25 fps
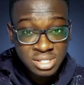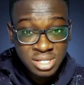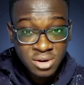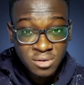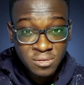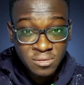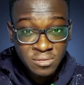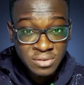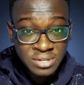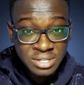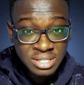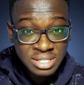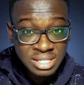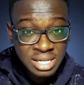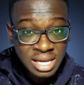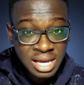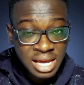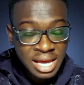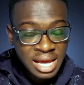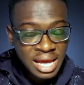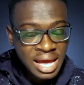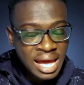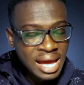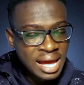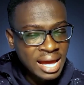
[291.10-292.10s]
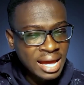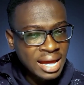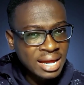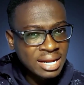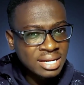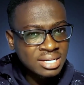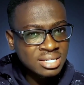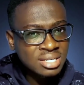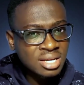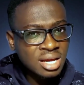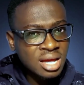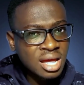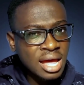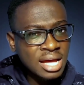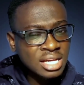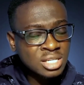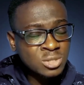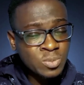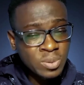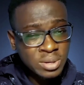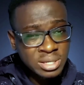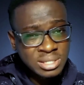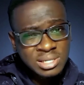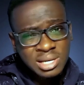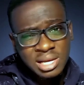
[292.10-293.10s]
selfies and
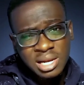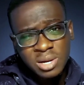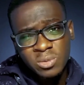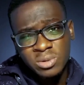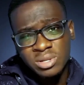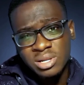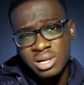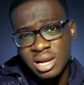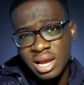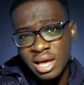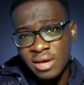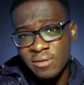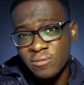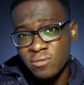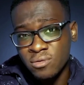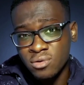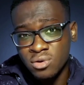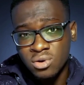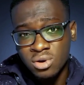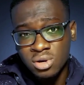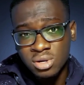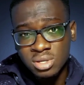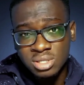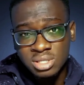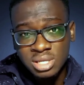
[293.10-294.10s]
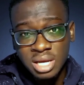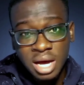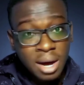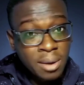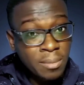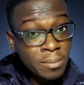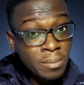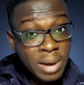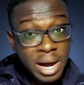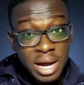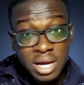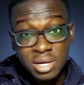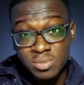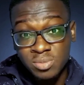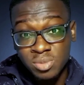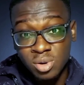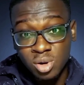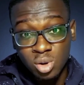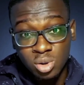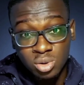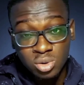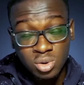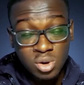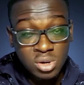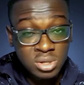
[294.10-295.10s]
especially with the live focus, I'm mind
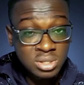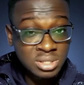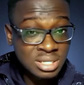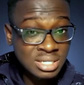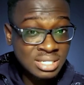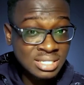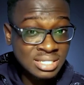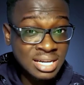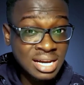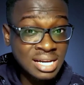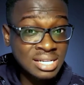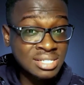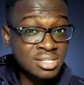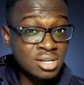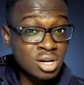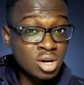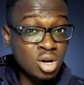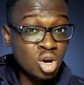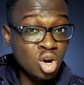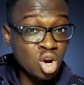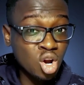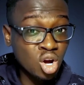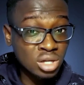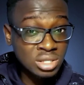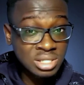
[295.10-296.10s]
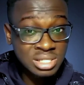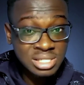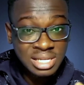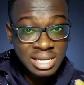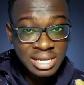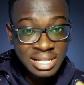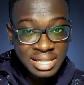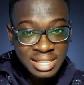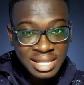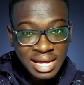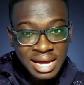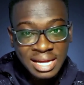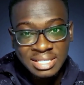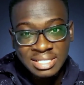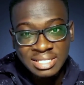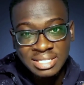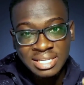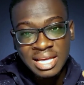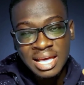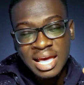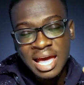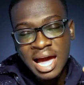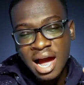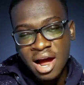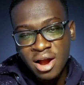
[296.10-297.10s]
blown because it does a lot in that
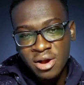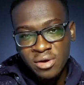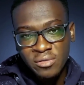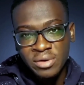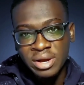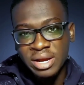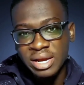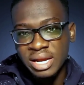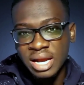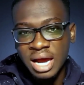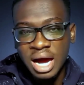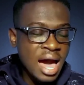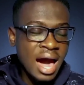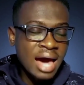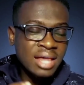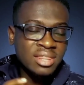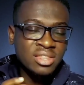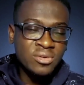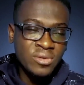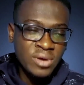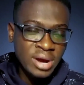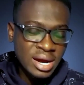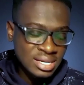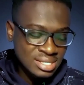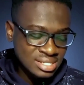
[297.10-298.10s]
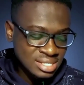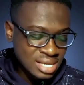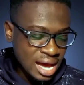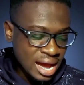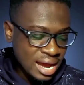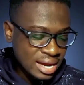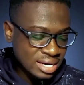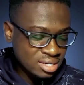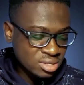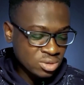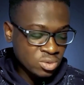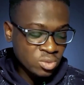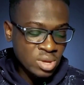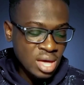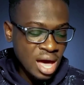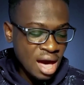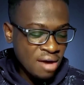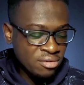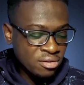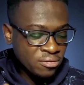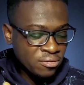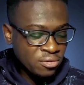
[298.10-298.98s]
arena. At the rear side, we have a